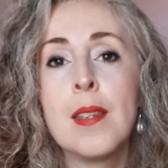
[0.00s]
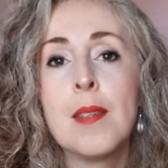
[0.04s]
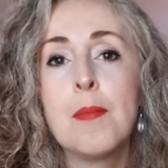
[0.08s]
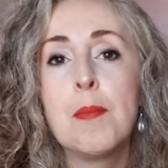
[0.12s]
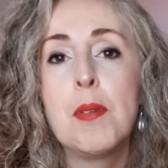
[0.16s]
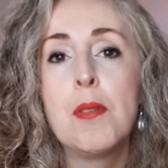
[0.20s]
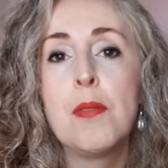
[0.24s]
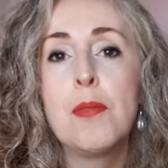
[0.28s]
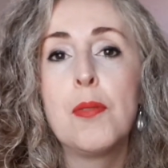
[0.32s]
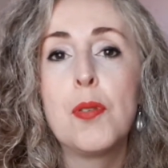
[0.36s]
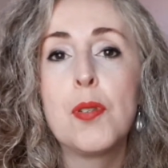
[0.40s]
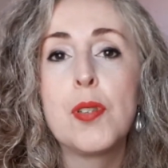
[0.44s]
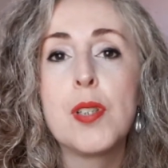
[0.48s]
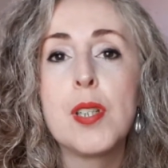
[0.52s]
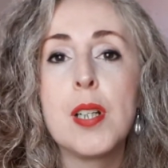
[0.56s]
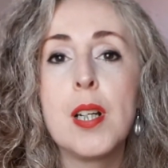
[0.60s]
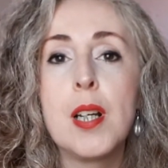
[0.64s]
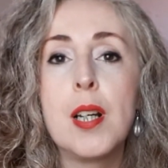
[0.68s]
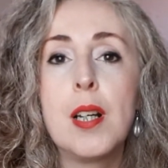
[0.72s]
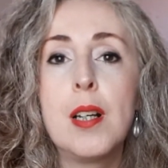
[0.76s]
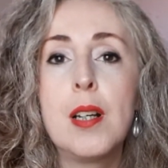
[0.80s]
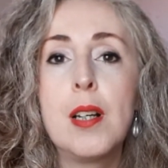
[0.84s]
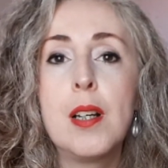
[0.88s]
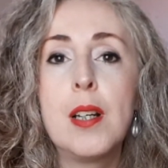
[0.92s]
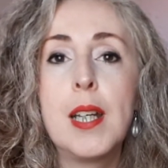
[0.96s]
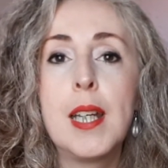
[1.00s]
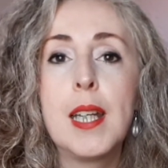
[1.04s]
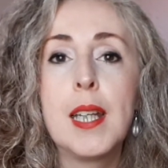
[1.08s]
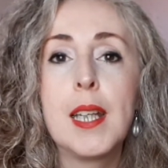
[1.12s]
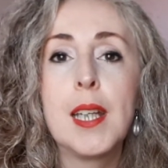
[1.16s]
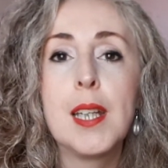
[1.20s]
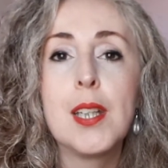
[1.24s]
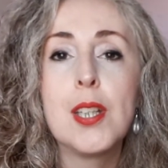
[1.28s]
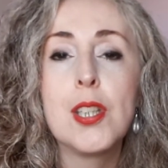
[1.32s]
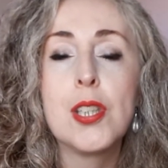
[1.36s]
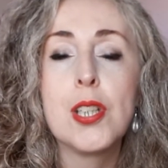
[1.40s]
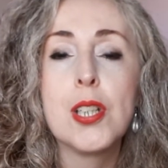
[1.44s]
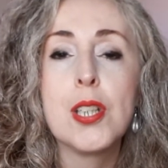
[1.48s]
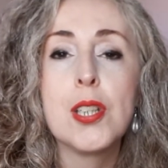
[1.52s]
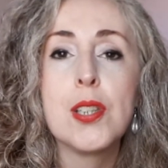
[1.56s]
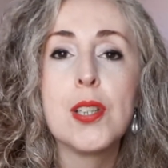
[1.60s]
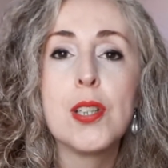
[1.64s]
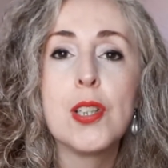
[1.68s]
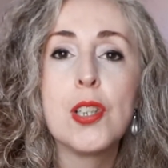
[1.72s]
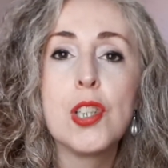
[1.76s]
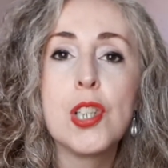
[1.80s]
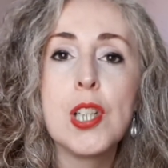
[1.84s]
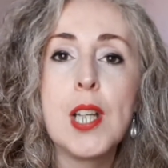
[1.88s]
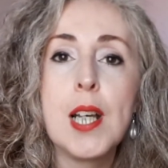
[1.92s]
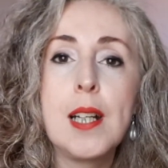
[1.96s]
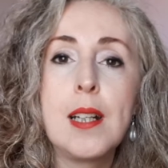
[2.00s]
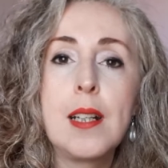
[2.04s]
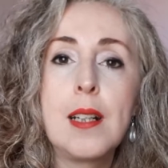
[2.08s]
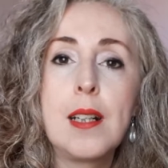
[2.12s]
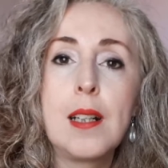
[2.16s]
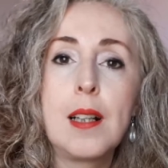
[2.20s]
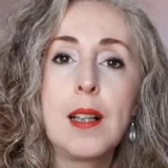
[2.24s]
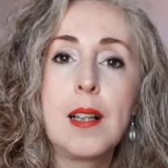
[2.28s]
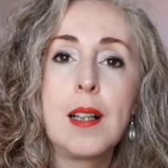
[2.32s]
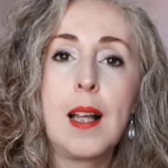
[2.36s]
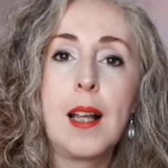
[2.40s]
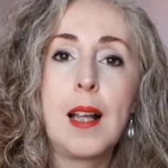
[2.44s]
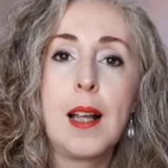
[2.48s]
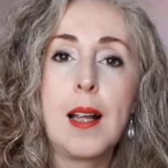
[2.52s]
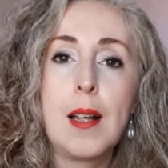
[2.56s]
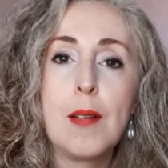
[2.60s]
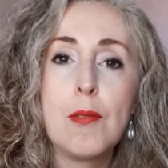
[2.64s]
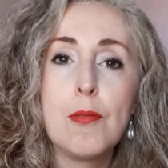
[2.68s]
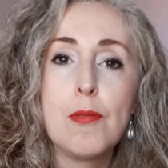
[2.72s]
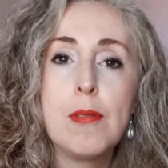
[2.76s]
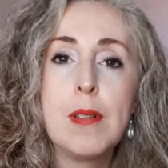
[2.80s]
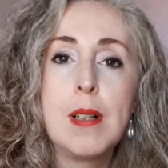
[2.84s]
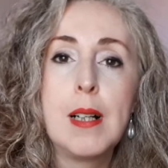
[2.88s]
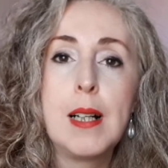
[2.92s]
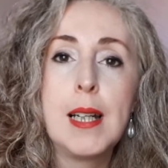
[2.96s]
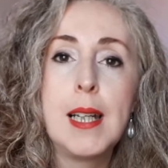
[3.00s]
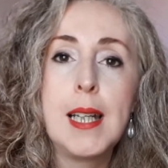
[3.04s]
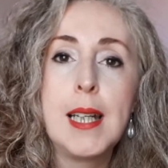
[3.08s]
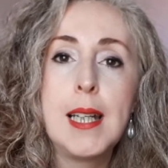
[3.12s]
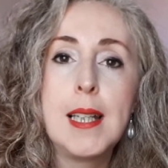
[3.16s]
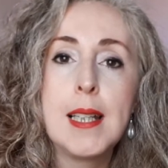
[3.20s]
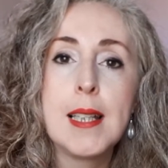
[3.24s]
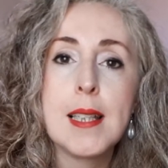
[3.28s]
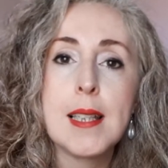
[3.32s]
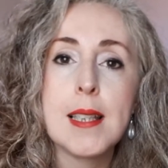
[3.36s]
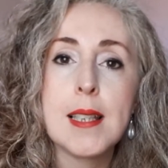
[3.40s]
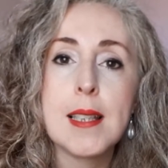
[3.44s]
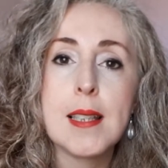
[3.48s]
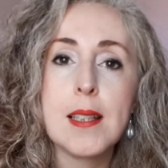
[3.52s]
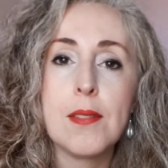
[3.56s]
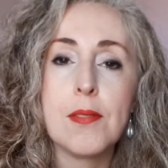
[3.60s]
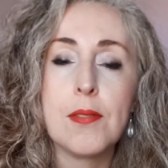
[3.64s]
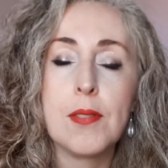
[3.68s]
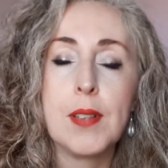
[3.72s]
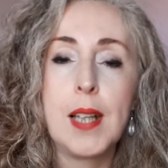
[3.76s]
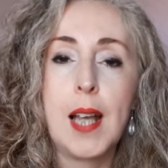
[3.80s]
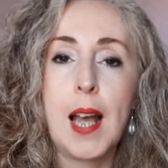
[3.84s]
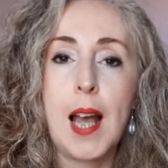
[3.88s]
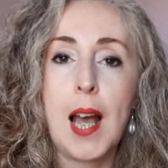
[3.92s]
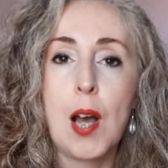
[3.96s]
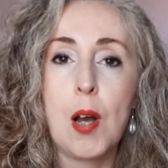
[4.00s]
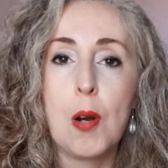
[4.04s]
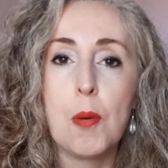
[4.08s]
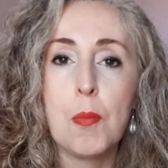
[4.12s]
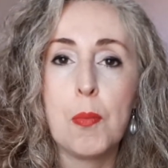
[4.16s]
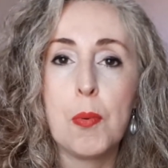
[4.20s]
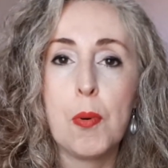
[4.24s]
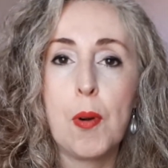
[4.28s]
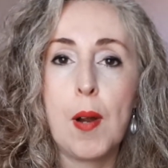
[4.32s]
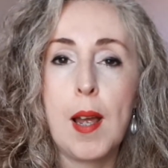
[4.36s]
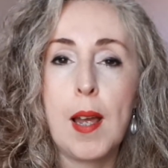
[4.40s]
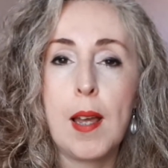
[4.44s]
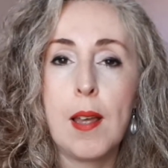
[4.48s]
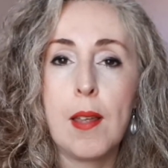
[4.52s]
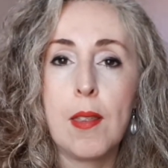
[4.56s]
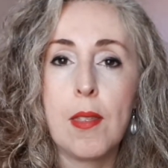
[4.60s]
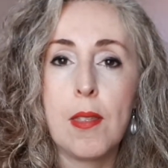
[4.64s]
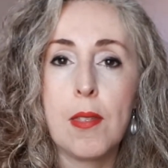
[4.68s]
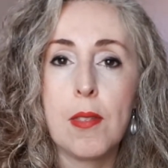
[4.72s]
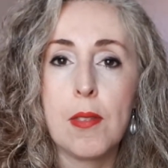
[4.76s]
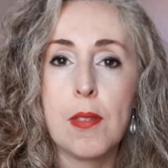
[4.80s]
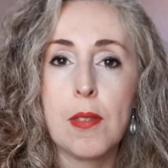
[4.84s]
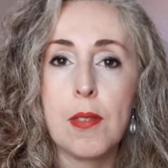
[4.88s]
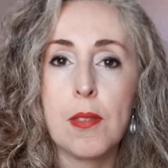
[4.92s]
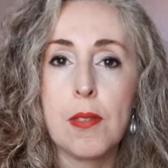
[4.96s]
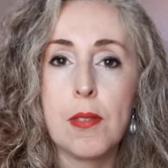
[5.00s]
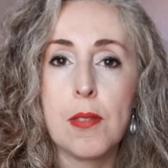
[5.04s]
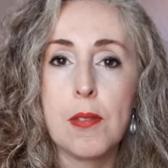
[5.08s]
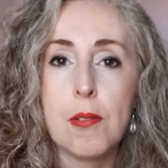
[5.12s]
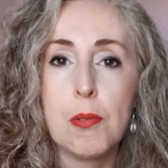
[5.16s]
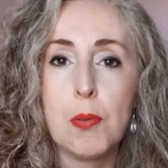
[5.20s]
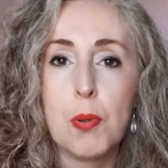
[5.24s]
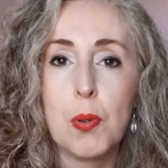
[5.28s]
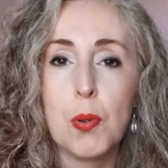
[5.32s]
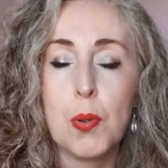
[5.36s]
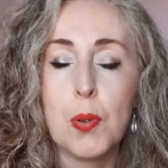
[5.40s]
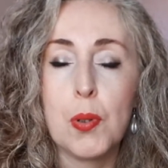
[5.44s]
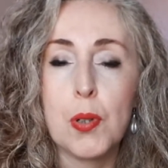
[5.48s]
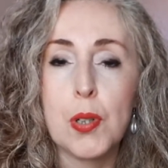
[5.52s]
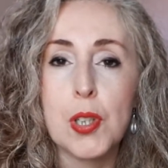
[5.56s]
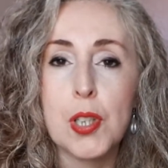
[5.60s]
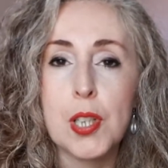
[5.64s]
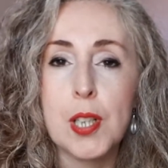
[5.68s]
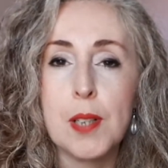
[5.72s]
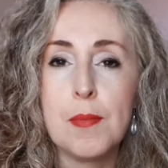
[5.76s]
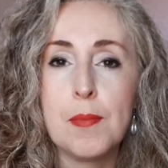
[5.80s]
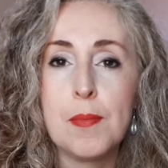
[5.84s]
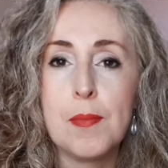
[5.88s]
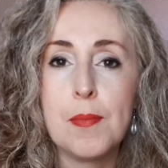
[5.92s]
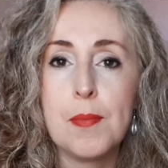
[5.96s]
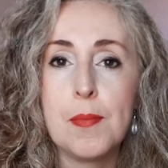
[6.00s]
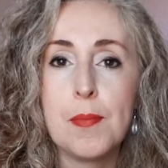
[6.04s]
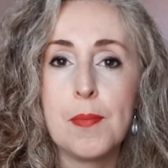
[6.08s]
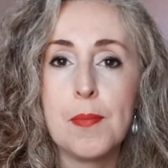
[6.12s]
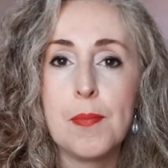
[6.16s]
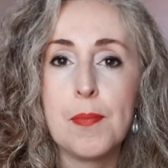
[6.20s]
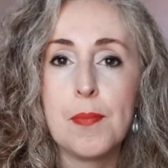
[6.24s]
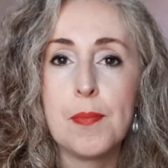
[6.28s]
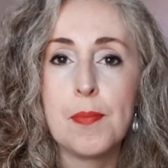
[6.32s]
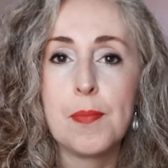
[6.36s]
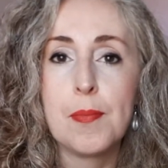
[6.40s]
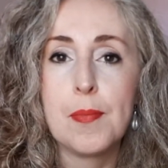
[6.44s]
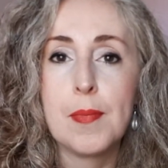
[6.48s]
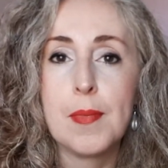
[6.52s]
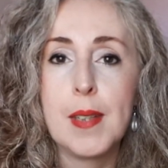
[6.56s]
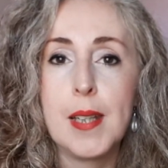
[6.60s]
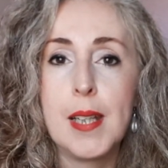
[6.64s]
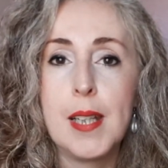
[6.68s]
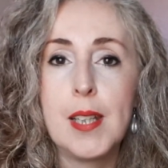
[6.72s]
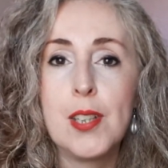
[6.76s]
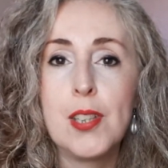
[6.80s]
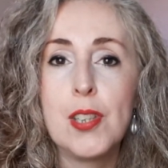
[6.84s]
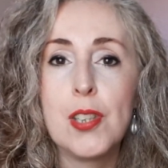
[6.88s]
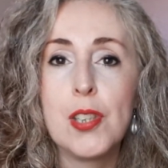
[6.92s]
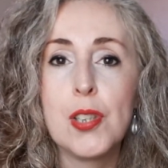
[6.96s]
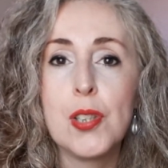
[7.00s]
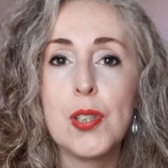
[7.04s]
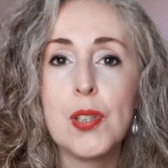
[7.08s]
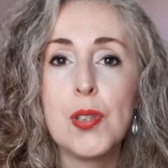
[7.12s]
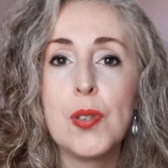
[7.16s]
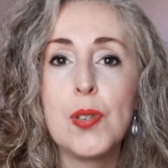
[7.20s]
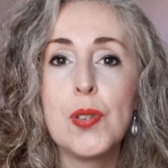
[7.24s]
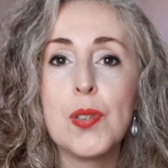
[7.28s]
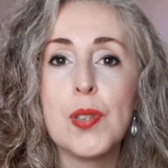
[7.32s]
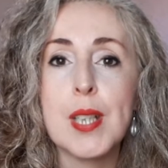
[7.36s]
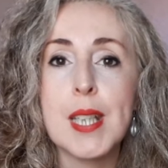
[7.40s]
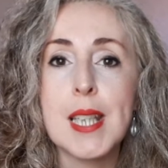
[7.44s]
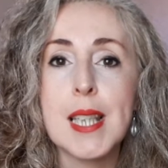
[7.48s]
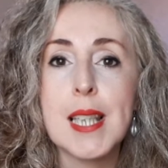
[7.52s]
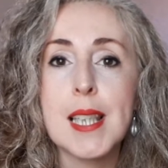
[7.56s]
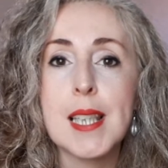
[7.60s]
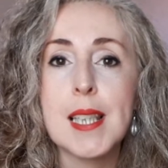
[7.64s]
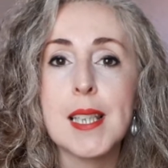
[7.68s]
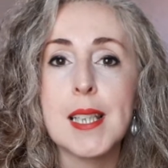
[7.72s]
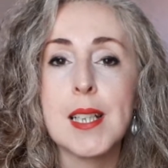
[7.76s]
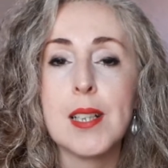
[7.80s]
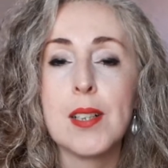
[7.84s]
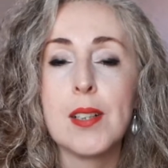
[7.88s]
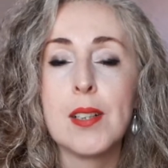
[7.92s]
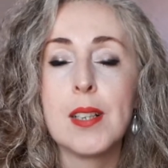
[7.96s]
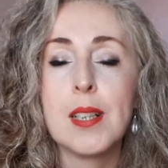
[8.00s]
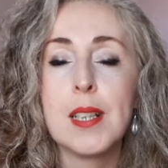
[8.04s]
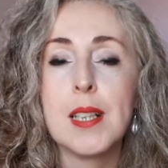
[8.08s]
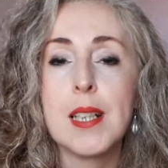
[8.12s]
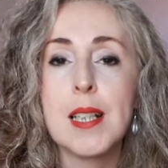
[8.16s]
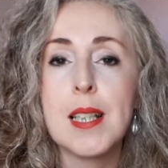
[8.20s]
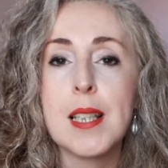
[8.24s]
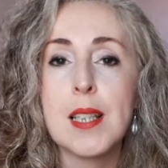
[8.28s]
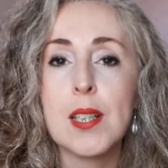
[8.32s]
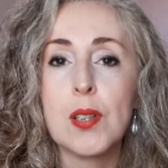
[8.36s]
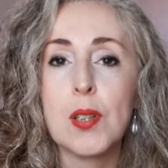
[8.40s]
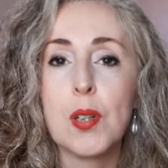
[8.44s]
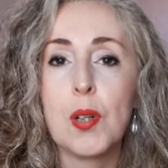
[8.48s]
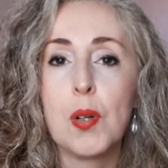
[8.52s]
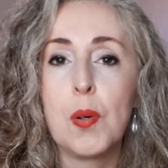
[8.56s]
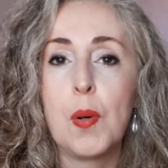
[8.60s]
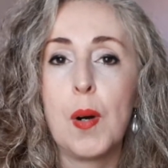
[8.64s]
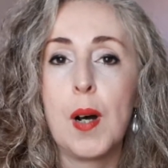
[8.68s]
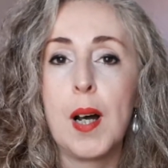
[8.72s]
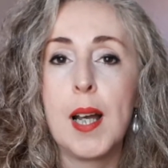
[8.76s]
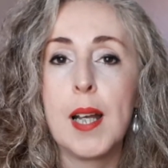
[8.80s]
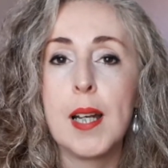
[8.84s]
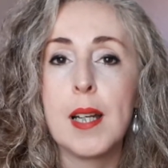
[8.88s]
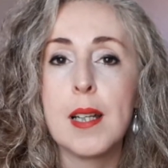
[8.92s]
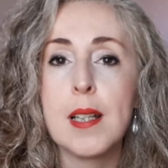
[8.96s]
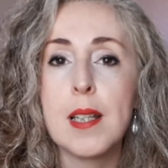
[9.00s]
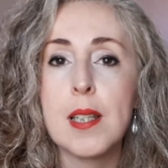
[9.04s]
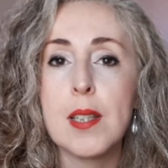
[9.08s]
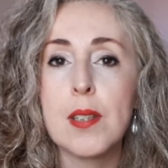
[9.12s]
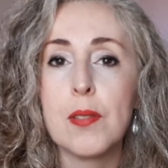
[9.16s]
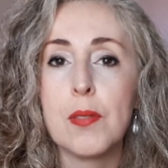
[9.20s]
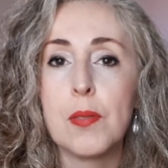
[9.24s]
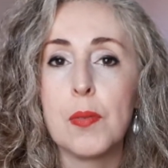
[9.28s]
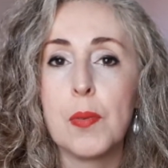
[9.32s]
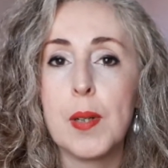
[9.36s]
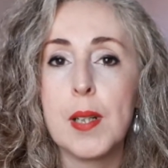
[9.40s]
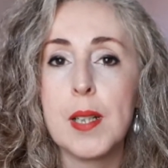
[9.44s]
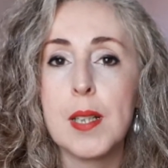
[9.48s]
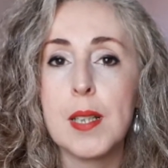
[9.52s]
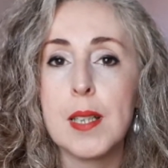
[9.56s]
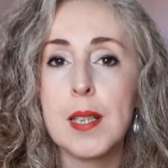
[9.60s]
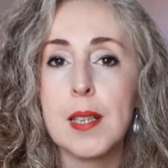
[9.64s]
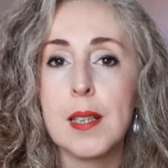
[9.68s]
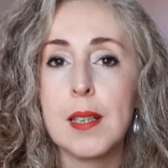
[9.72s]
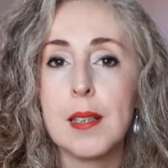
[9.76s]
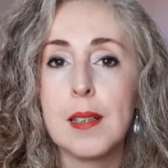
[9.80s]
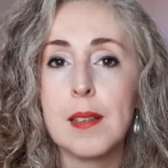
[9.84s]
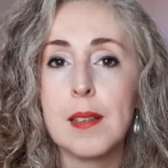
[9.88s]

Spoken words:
before turning into the gentle release of the out-breath through autumn, into the stillness and quietness of winter,